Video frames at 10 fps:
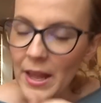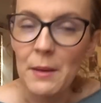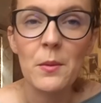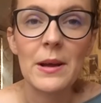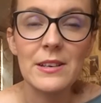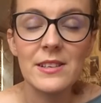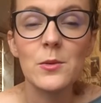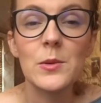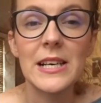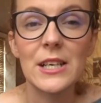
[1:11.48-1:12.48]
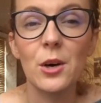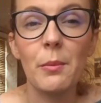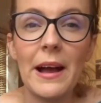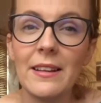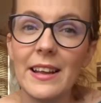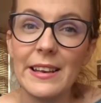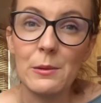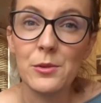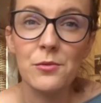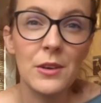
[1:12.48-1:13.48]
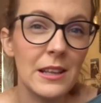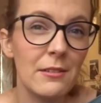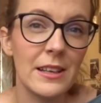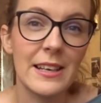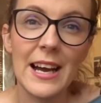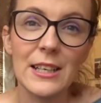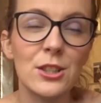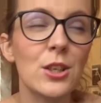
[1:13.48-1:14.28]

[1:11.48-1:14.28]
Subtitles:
And we went to Taco Bell, and it was really, really nice.